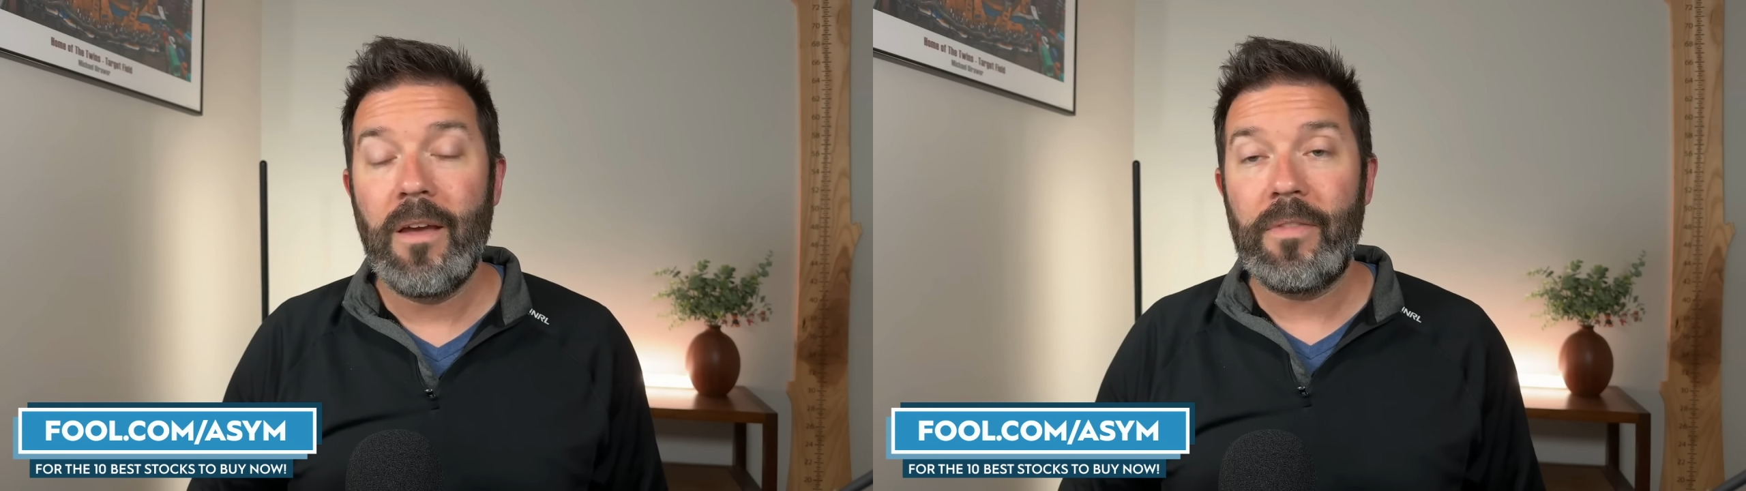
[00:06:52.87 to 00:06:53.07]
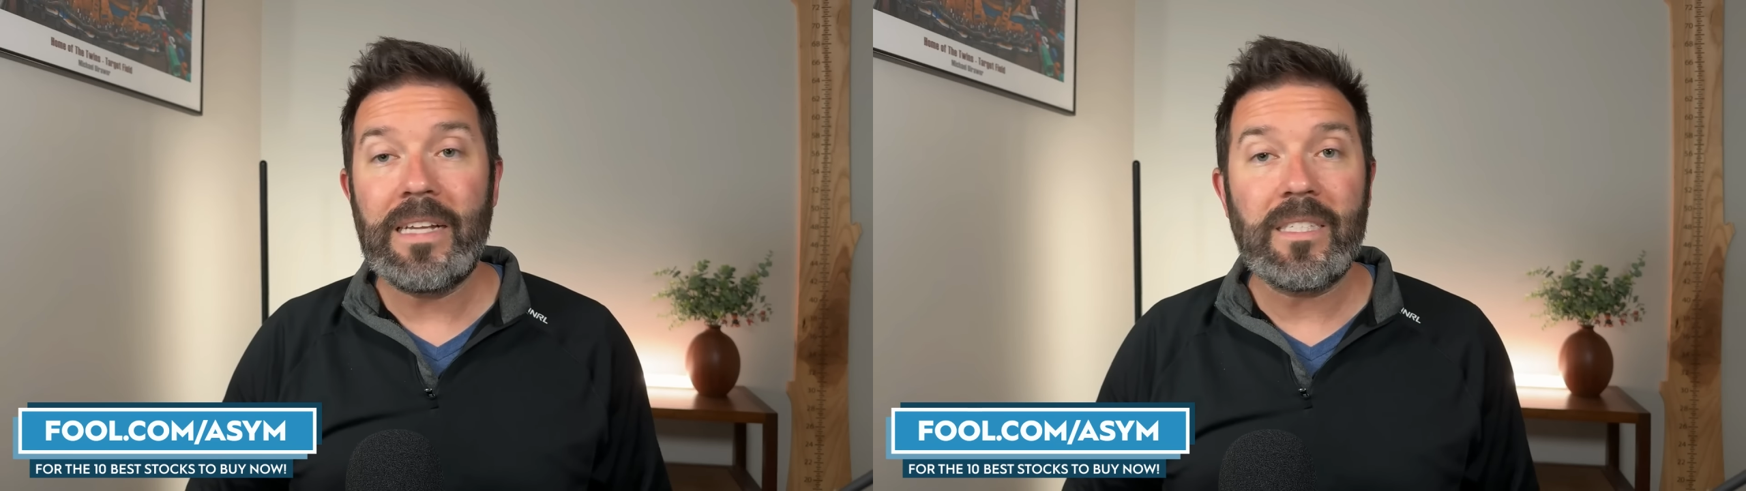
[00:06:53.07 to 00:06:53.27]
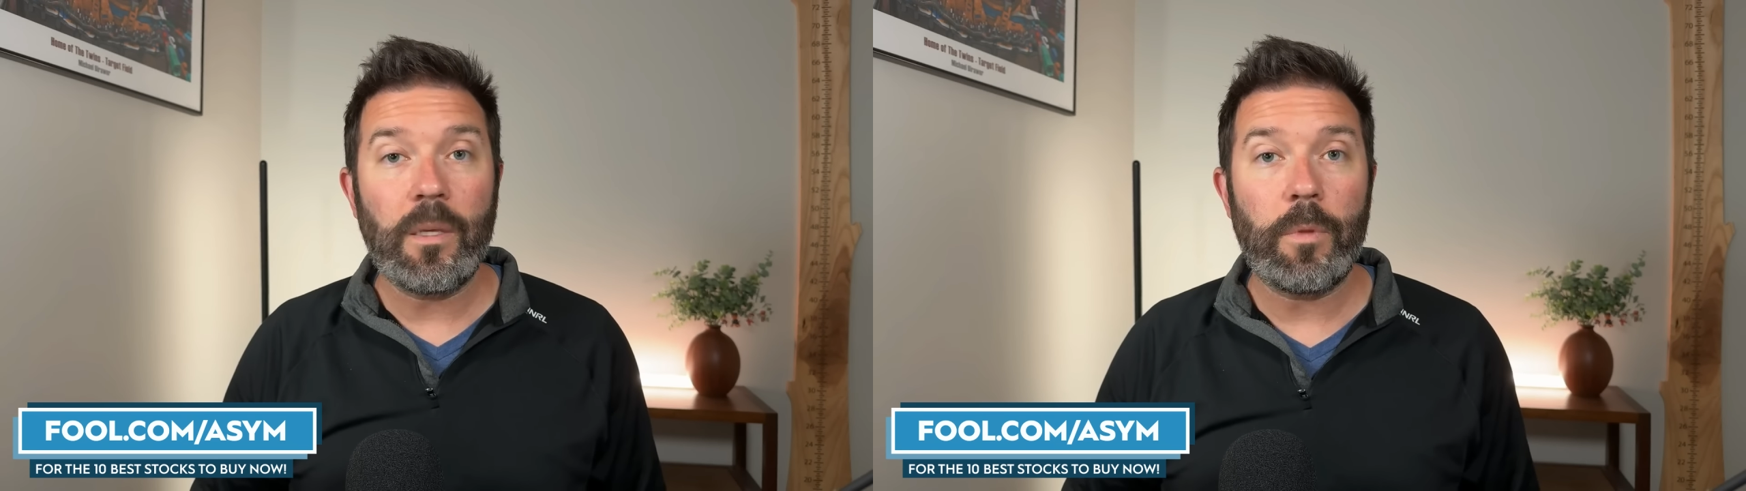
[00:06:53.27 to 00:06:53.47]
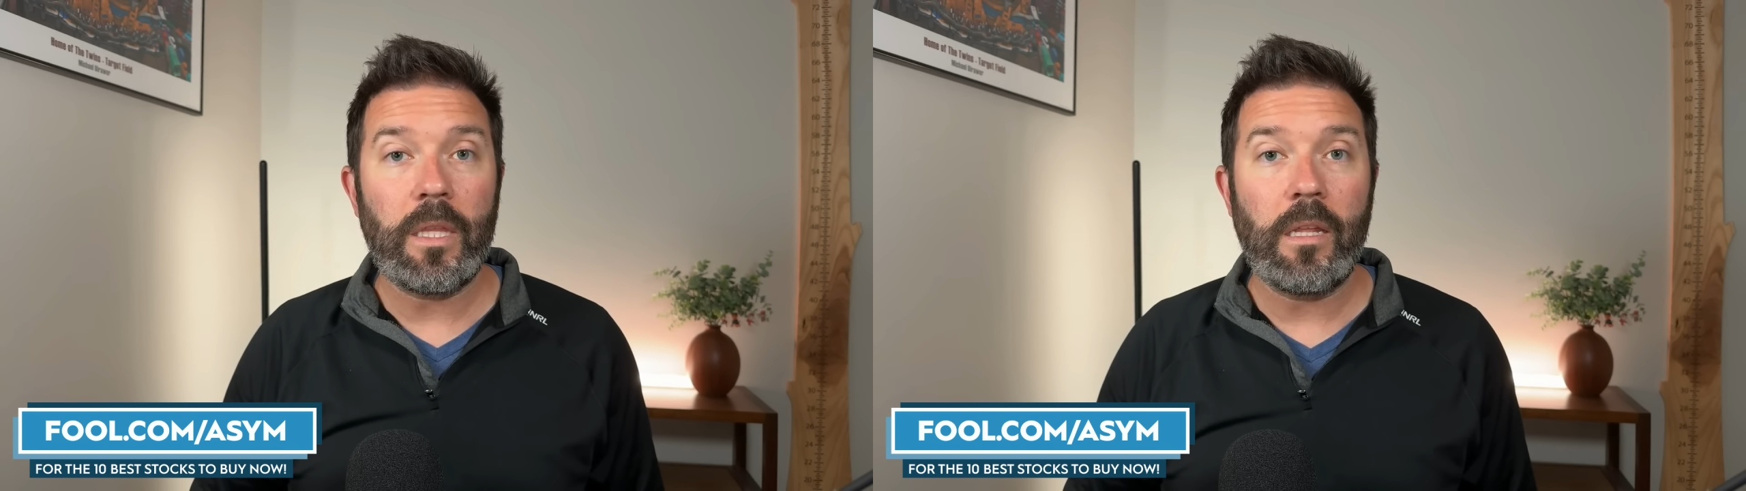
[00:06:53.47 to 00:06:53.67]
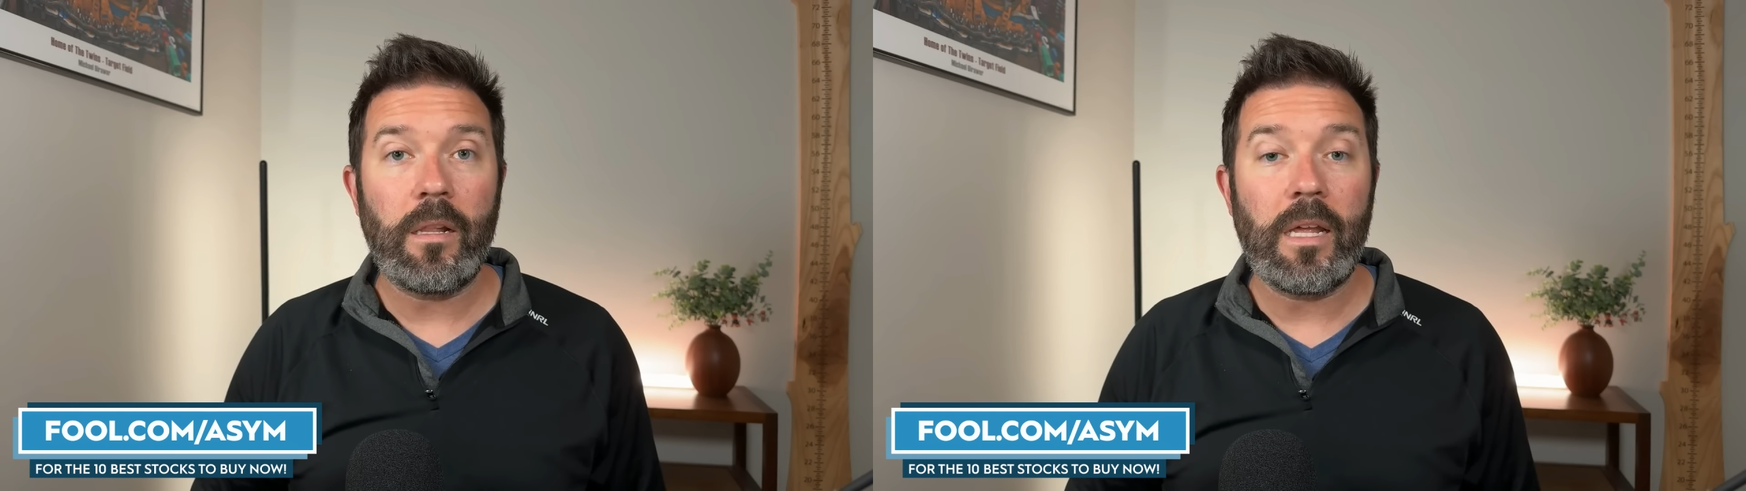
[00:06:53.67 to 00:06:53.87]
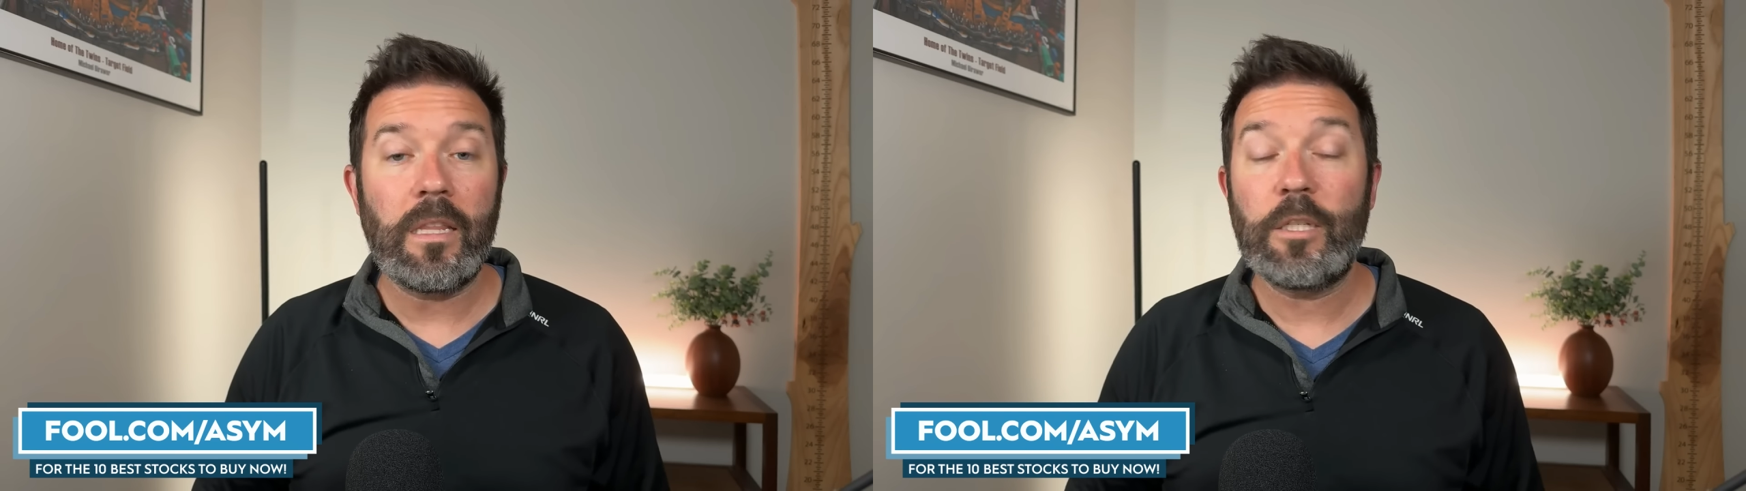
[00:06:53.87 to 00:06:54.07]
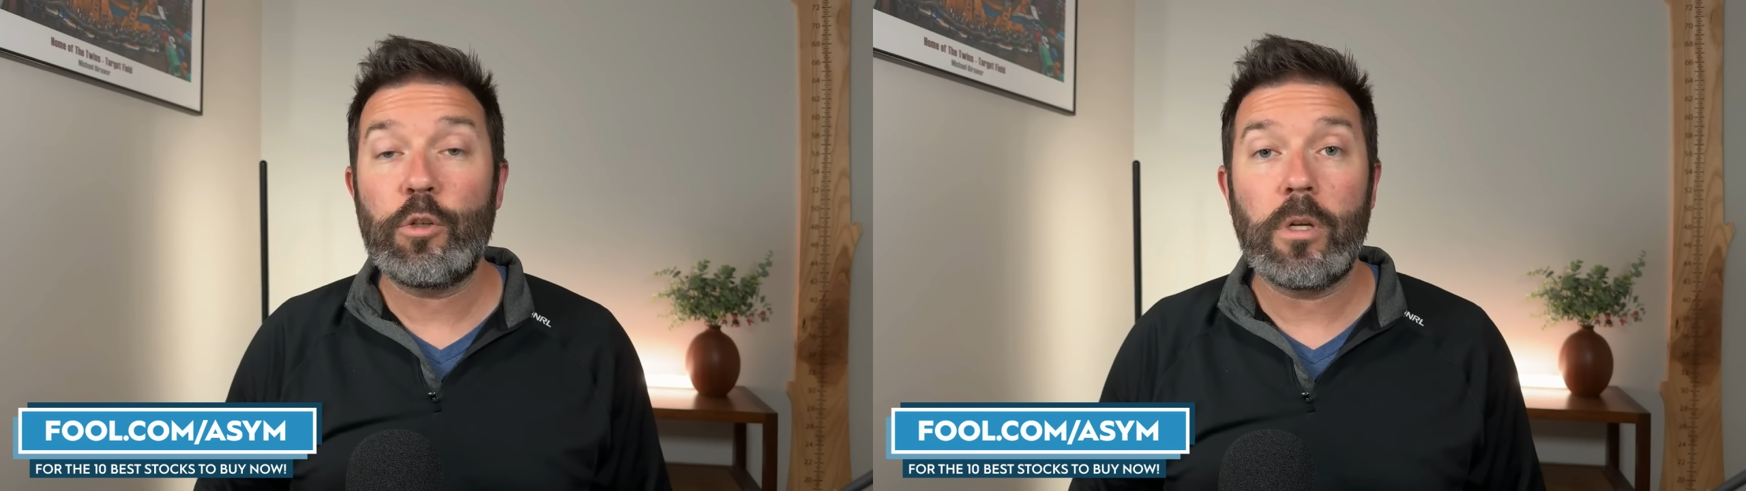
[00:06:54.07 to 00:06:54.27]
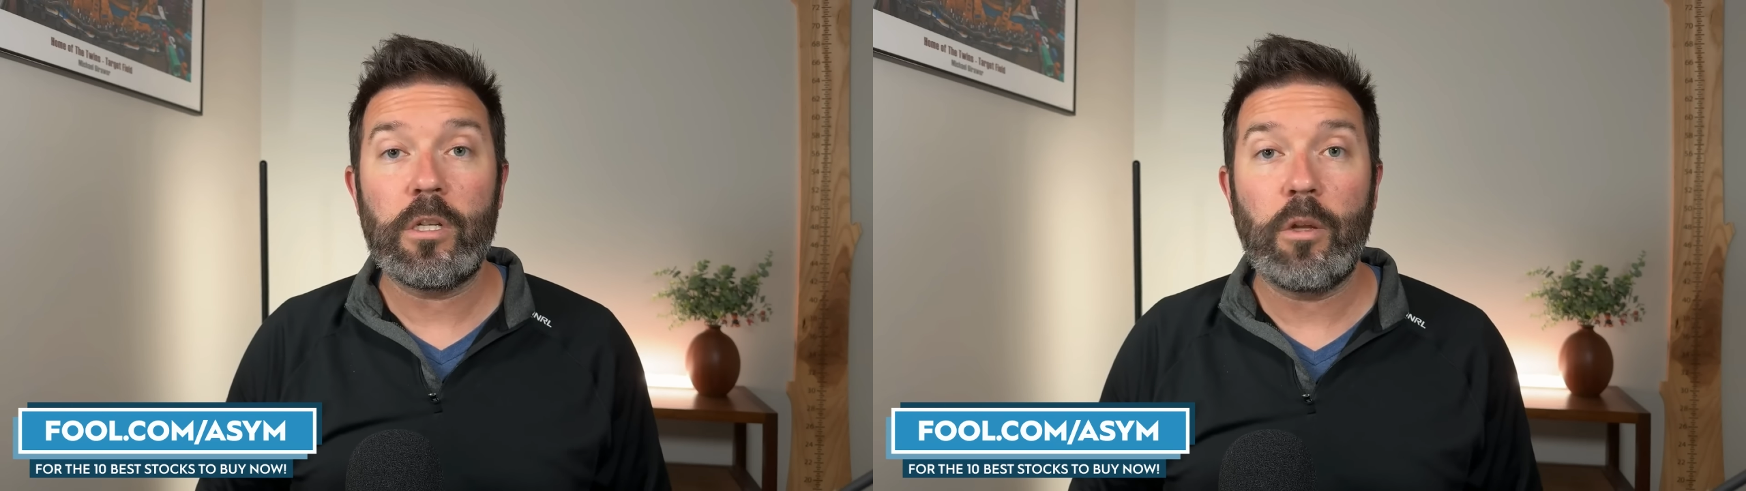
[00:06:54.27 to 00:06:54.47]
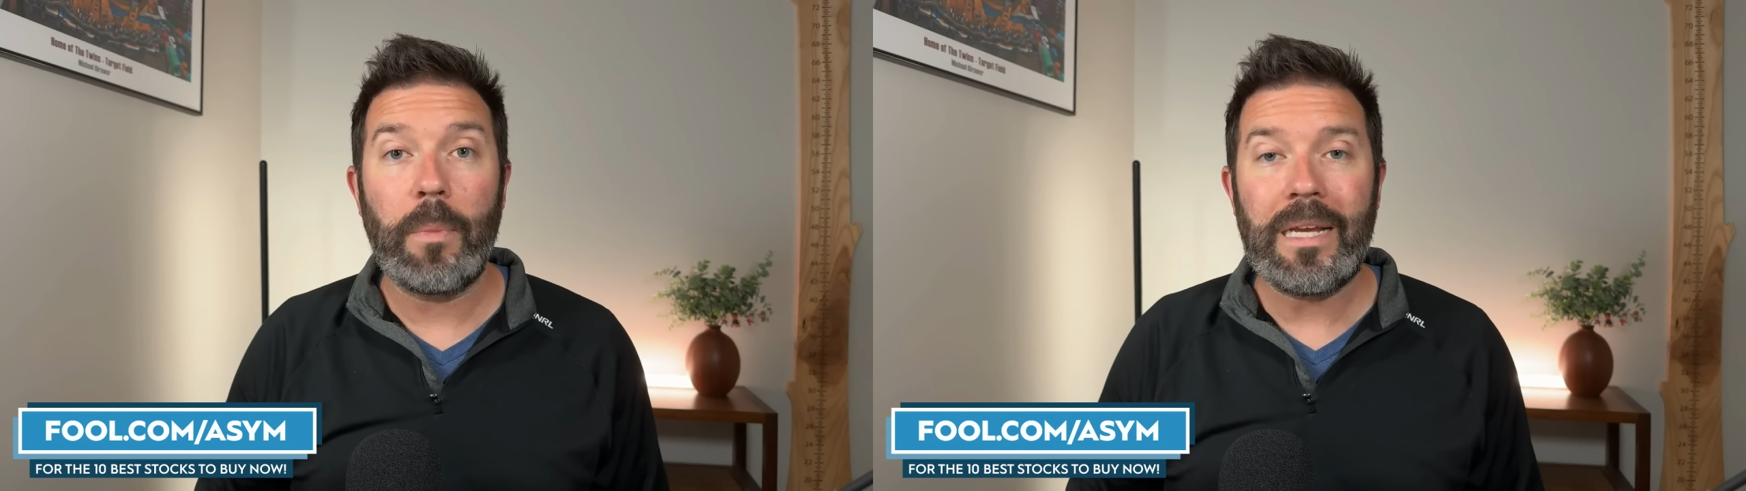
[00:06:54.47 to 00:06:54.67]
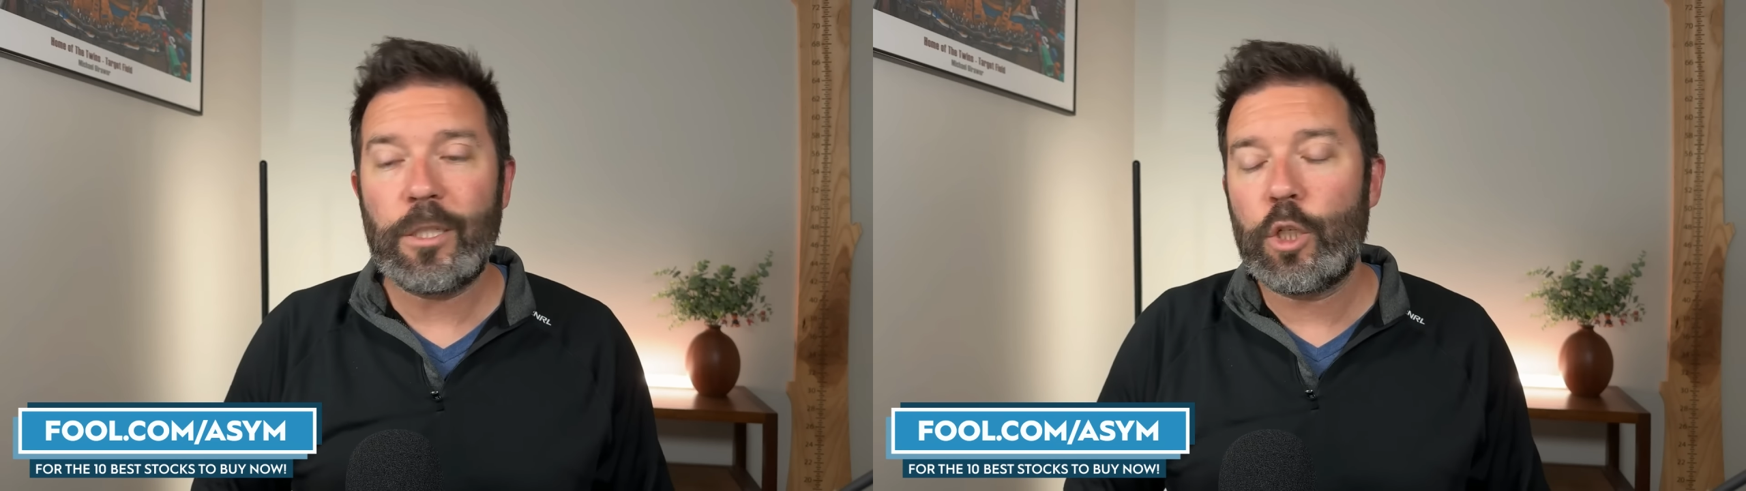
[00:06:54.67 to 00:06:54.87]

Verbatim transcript: That's something that a lot of these traditional banks